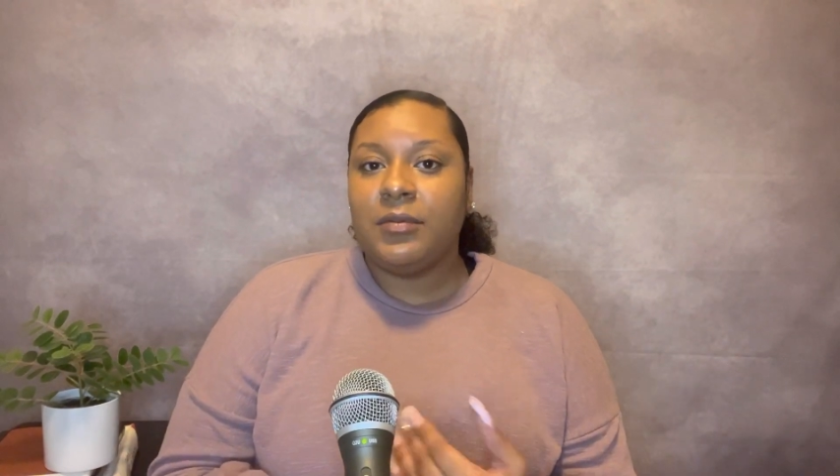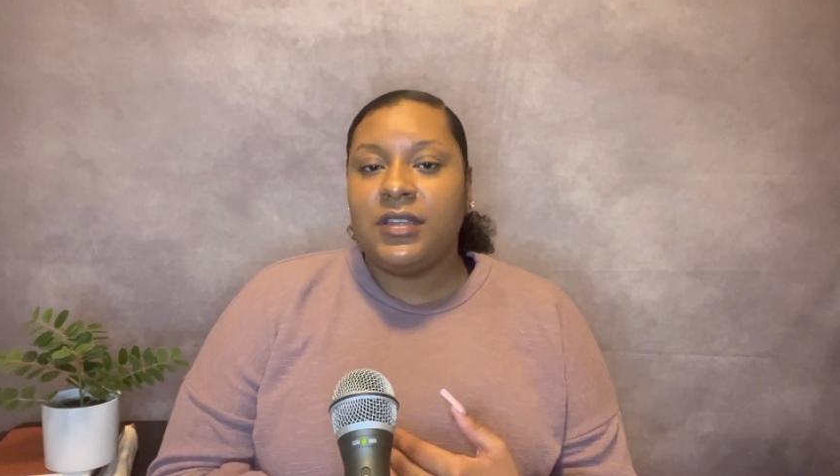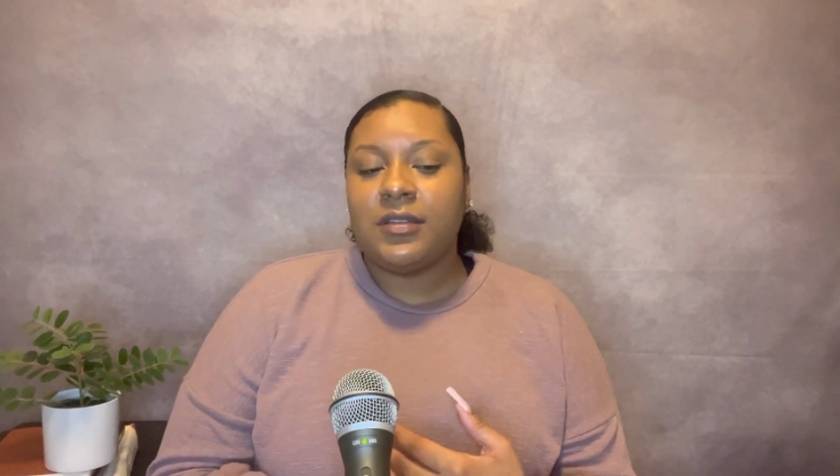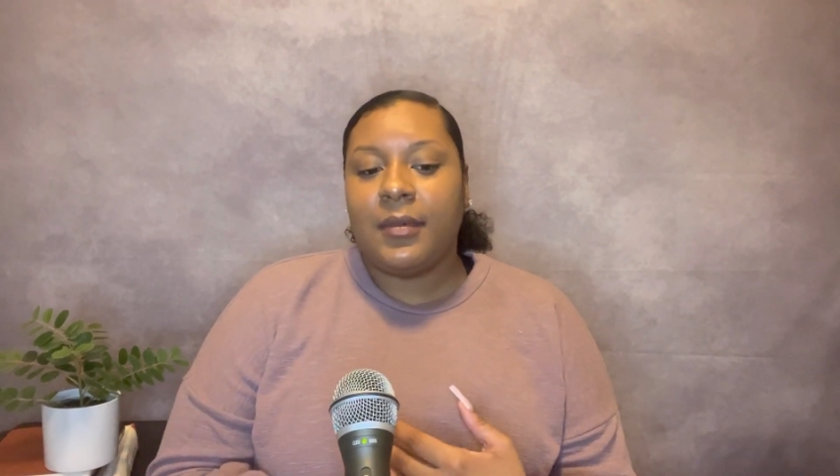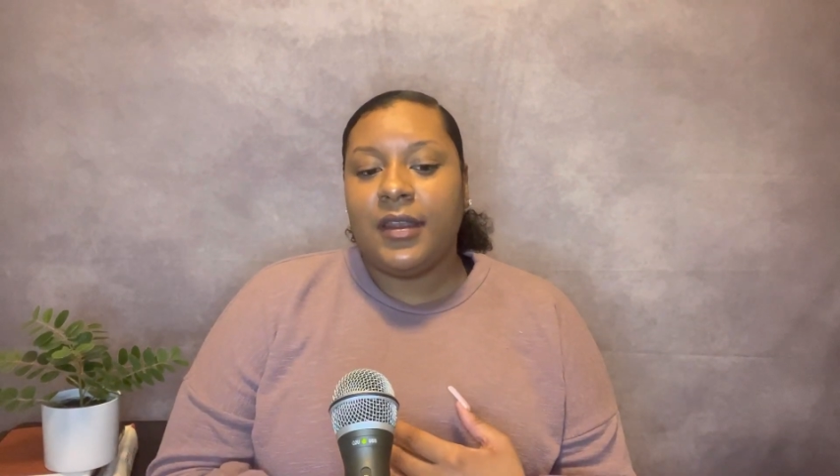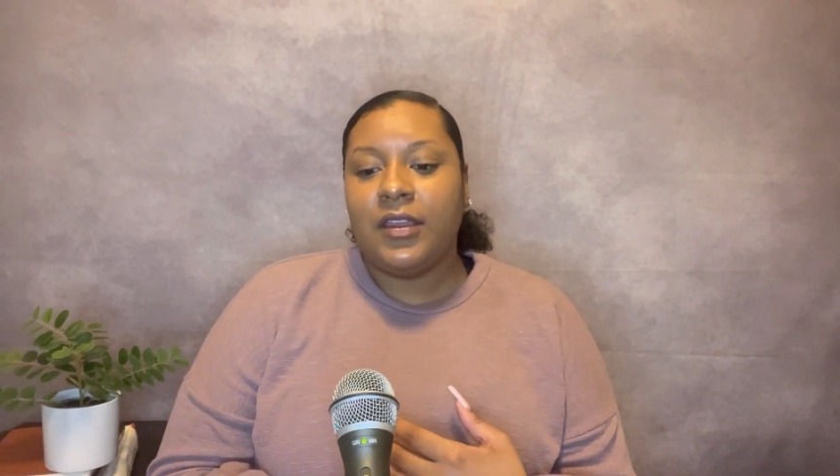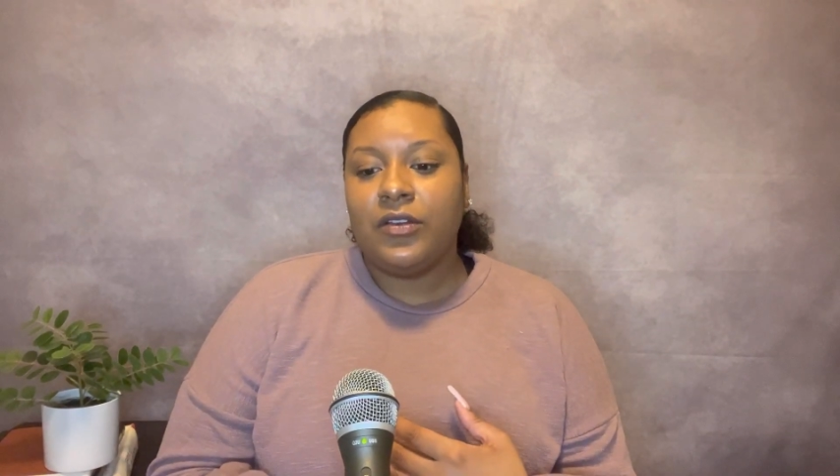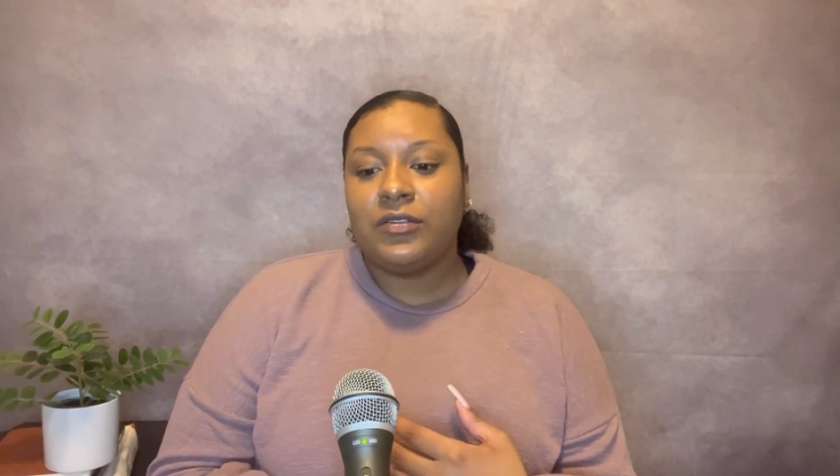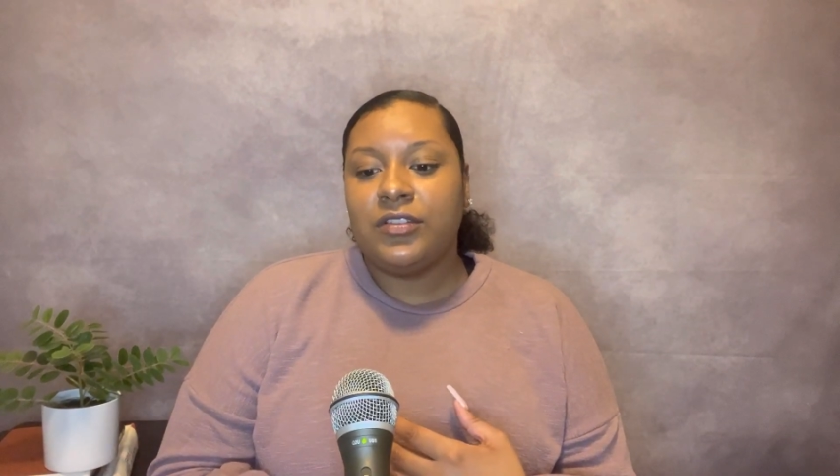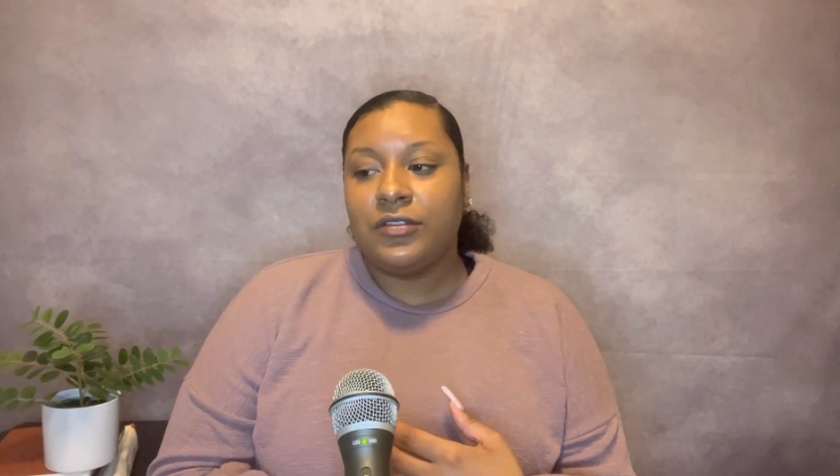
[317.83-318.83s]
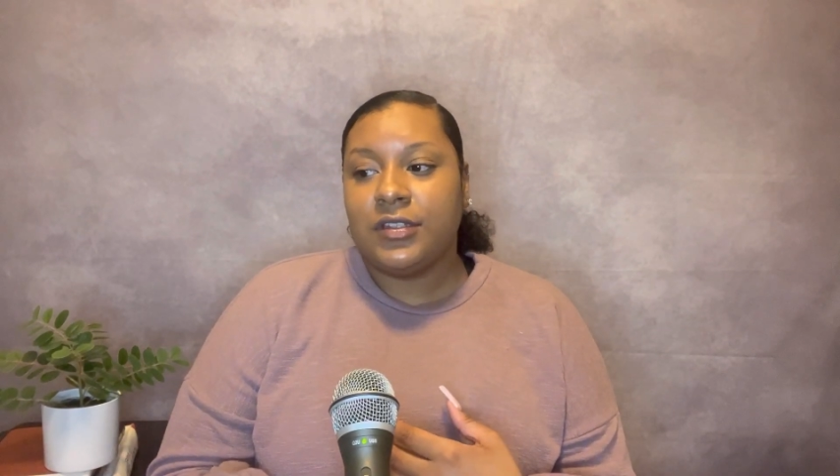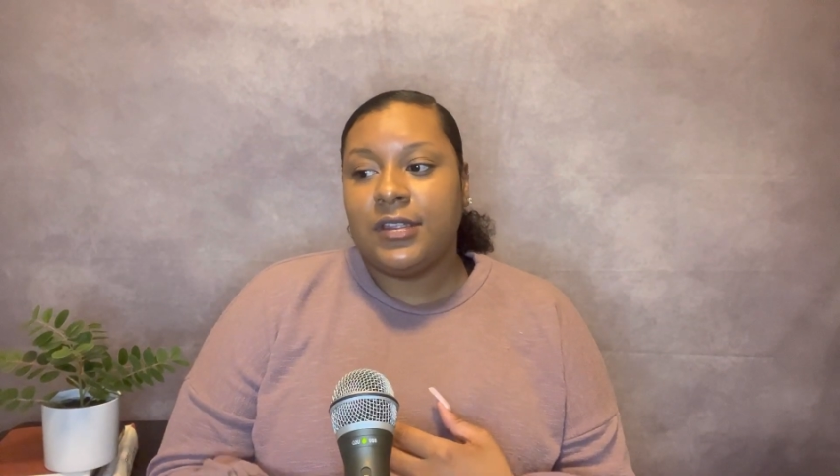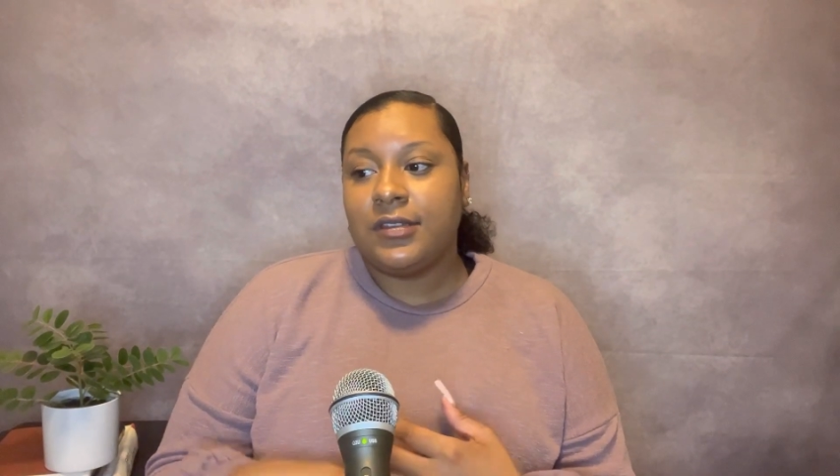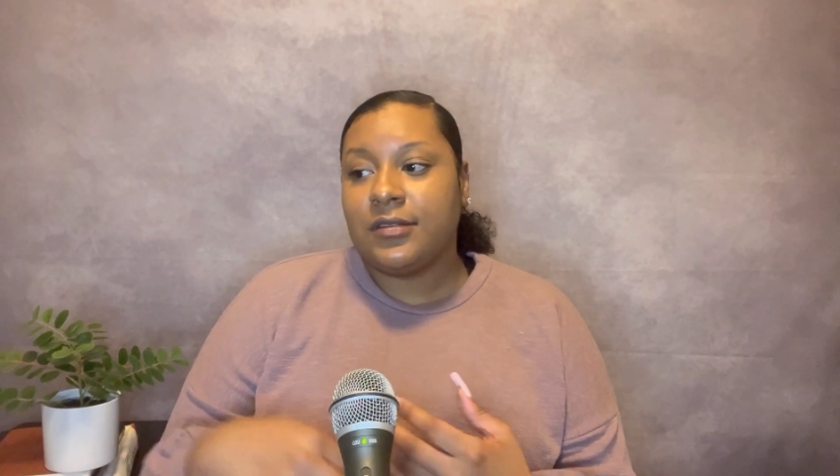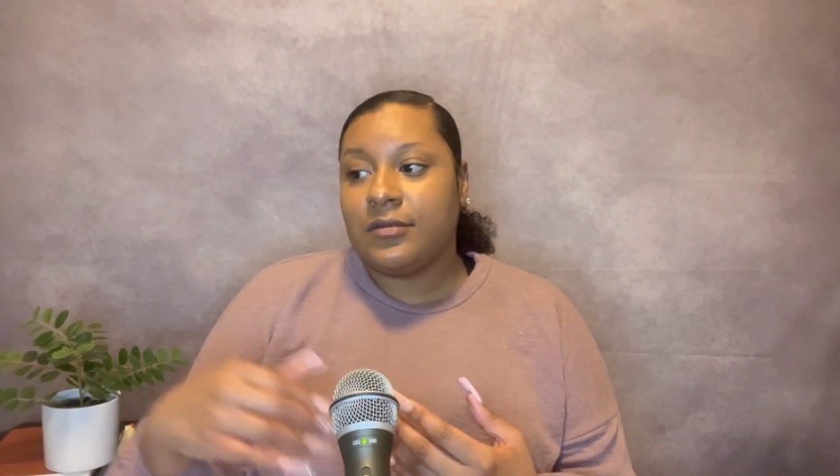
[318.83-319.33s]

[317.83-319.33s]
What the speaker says: be somebody else, you're just